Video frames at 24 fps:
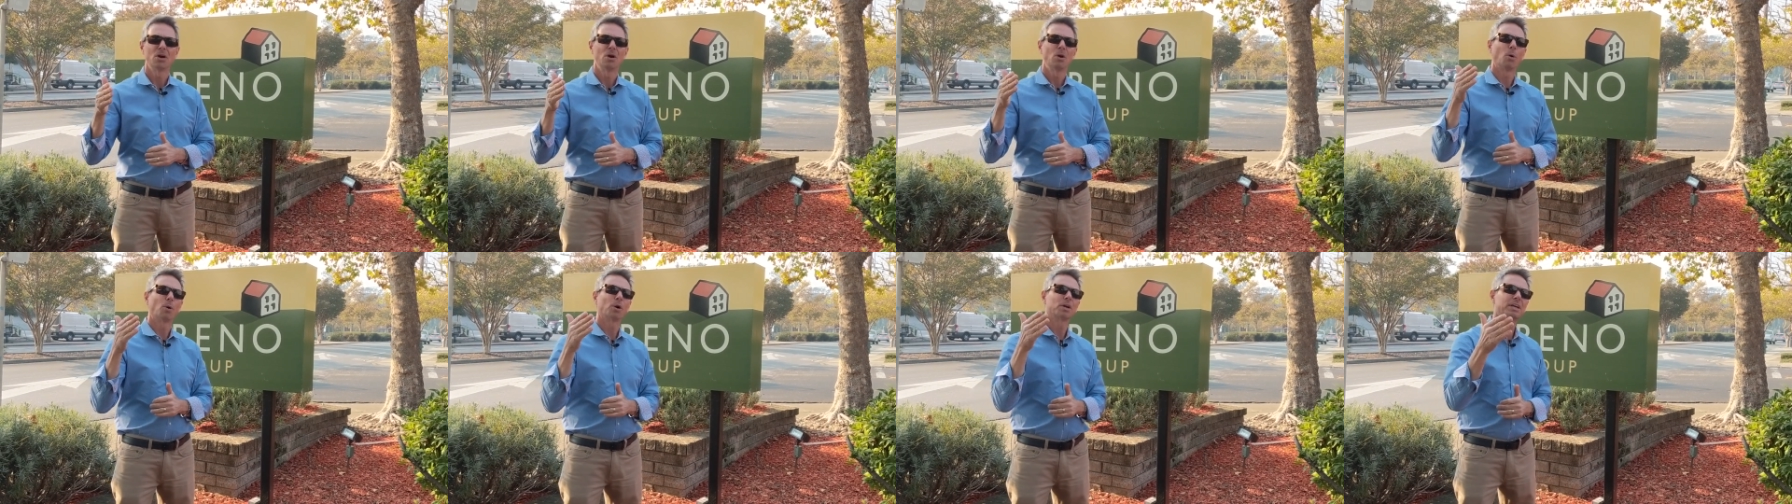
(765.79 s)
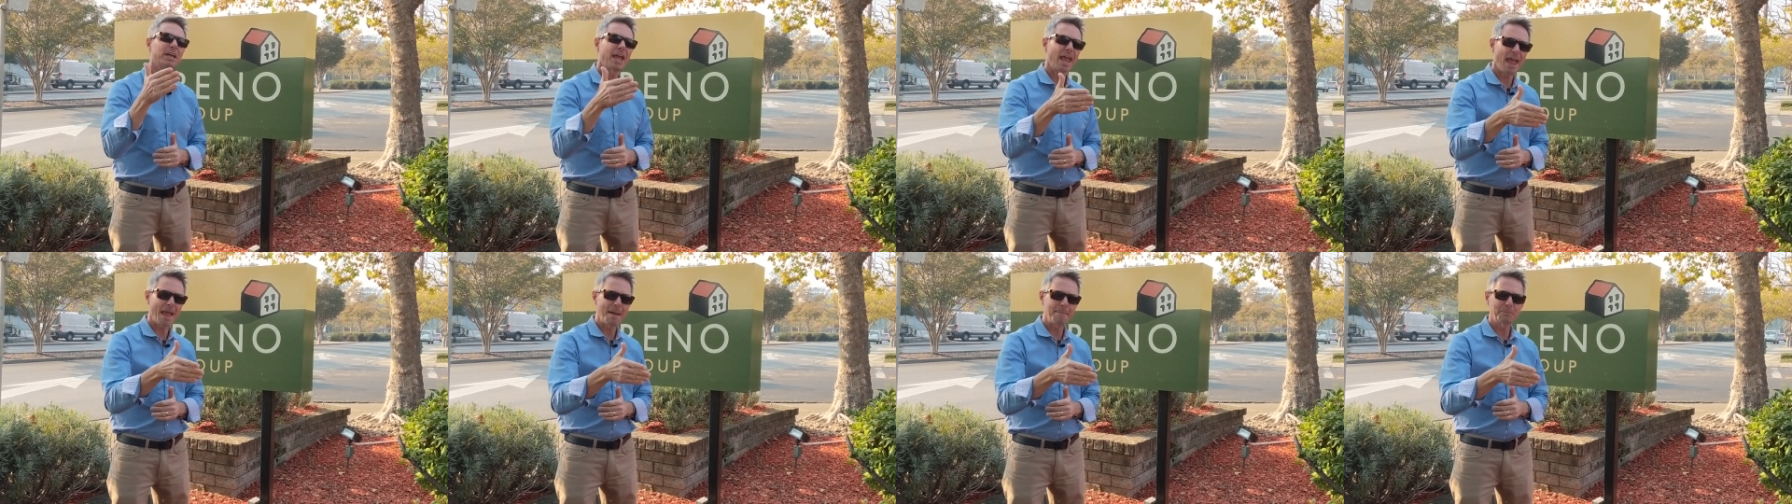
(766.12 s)
or
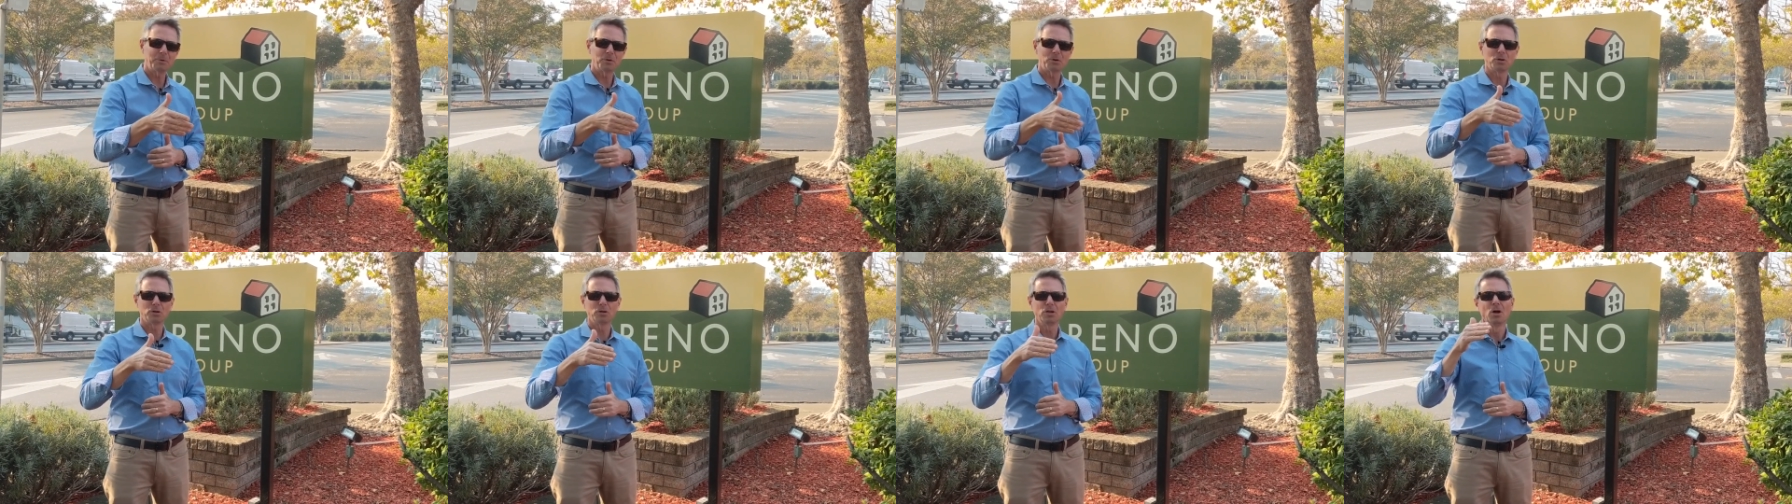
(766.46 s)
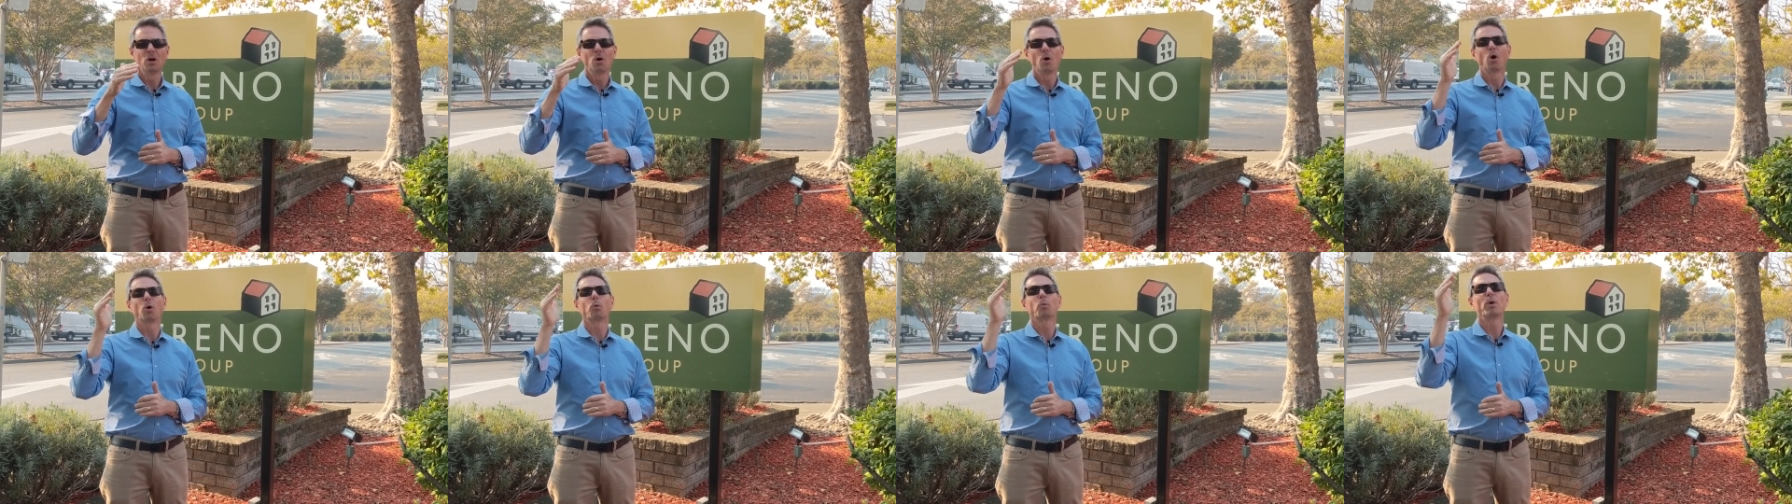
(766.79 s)
Campbell
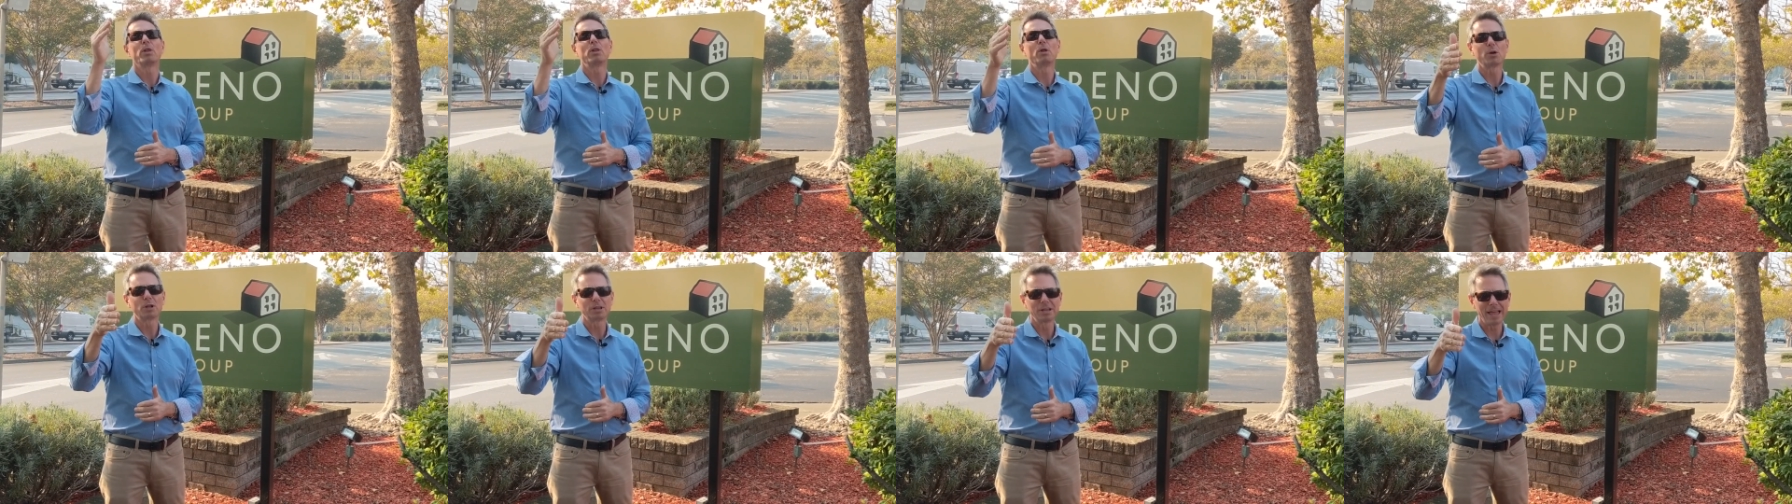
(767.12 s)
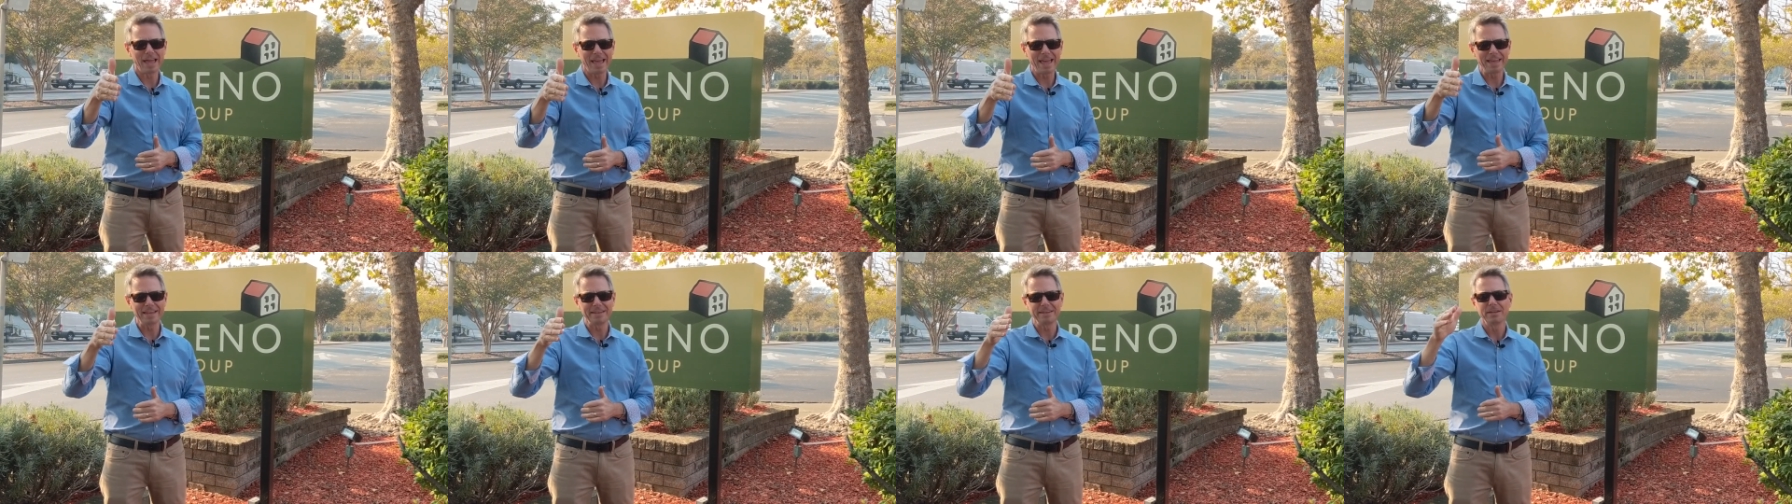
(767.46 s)
or Willow
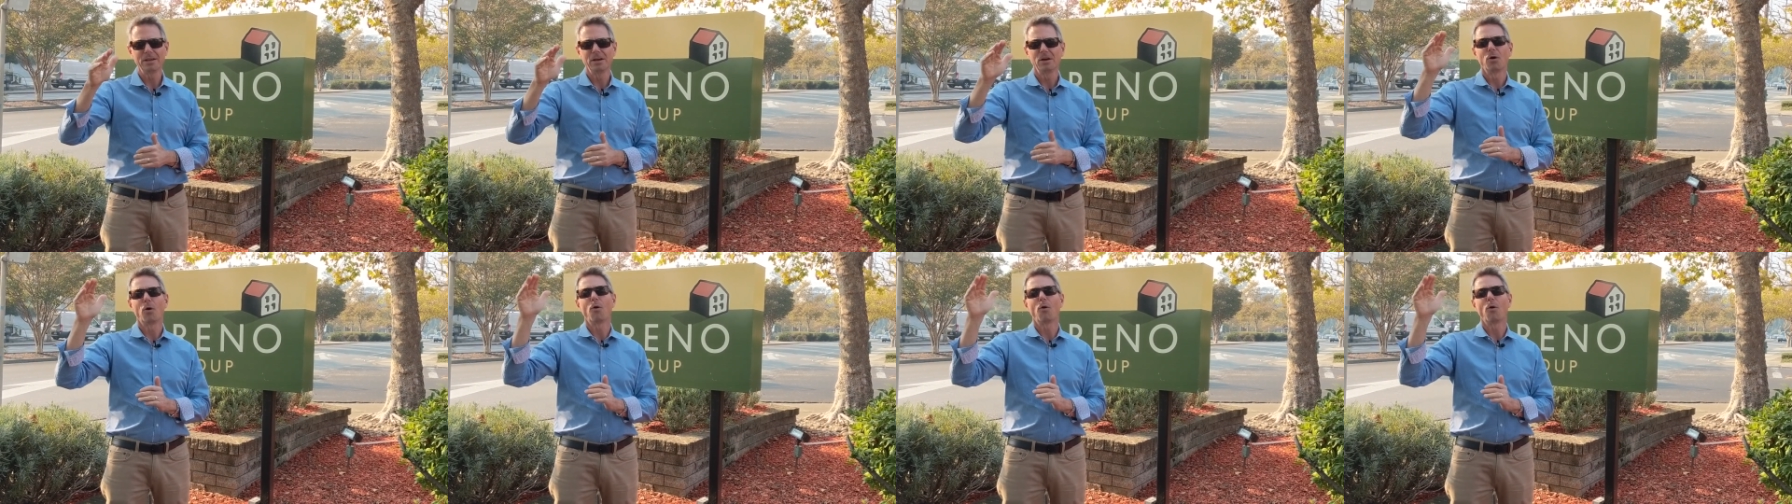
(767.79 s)
Glen